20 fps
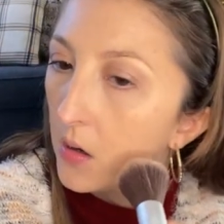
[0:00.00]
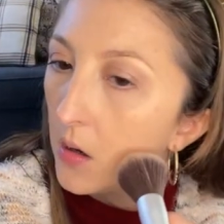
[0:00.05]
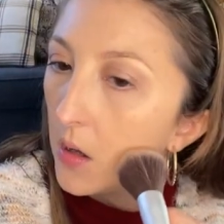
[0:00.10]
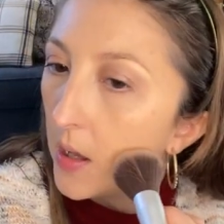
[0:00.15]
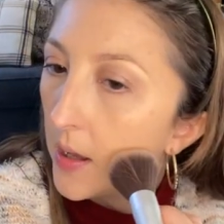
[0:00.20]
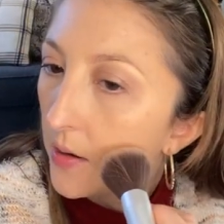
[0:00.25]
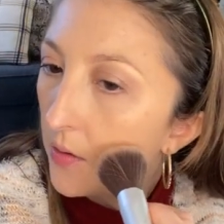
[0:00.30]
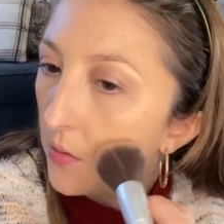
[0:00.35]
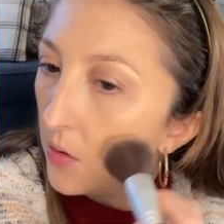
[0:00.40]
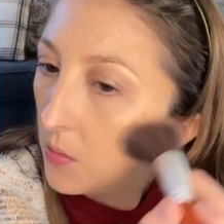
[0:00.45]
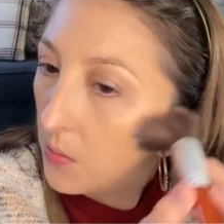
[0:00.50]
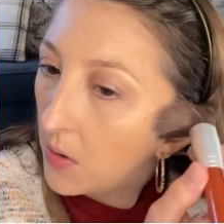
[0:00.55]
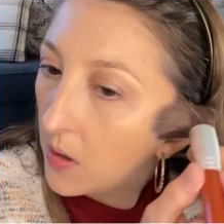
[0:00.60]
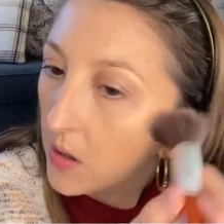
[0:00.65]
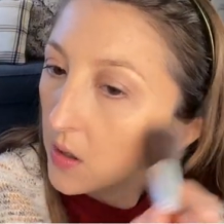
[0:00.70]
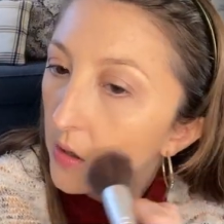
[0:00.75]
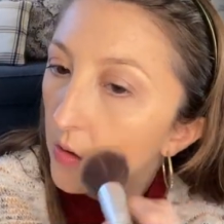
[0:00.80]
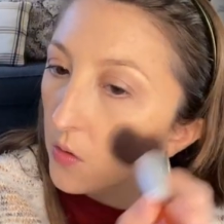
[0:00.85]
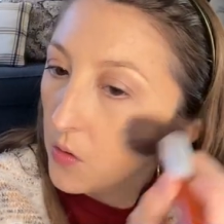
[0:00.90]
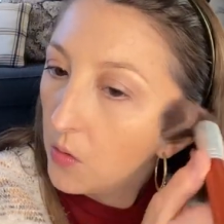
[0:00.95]
I don't know about
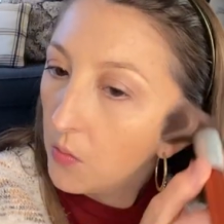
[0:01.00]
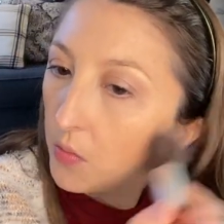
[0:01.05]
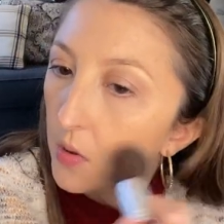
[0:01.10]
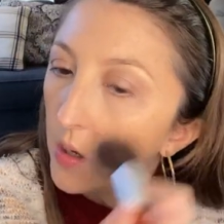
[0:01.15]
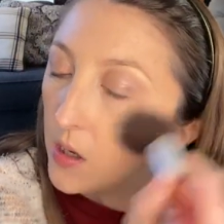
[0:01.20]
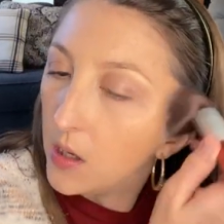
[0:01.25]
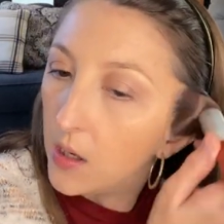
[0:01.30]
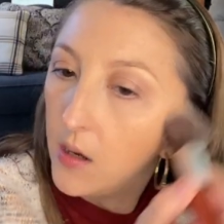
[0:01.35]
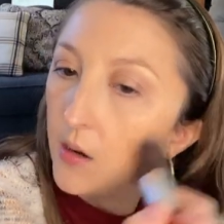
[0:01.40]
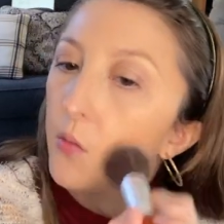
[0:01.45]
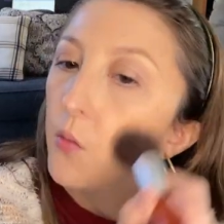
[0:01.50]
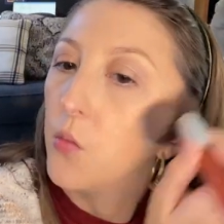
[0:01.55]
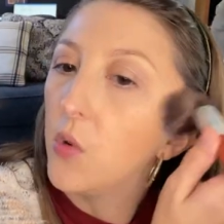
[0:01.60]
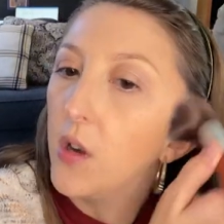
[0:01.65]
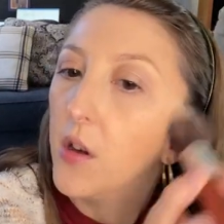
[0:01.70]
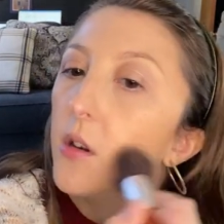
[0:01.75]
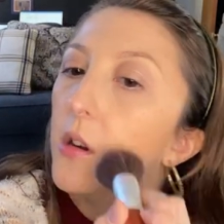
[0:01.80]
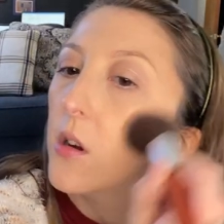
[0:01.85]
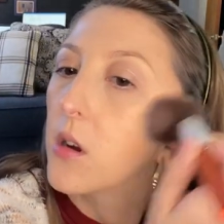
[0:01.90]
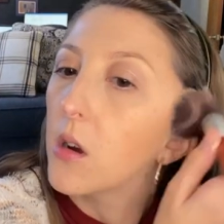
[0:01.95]
you, but in
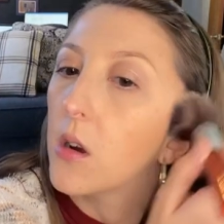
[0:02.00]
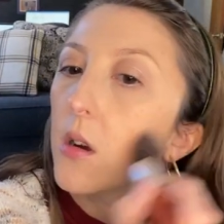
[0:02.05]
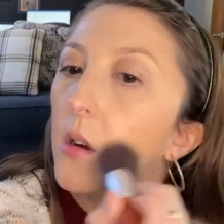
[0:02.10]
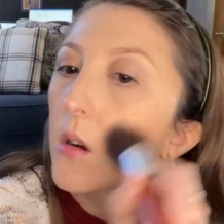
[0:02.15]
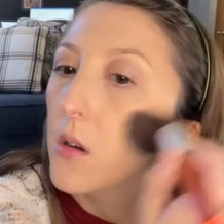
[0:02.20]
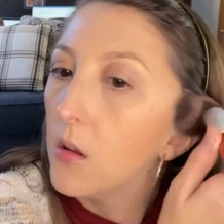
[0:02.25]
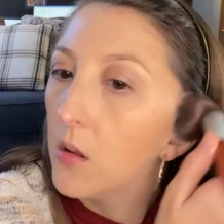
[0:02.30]
winter,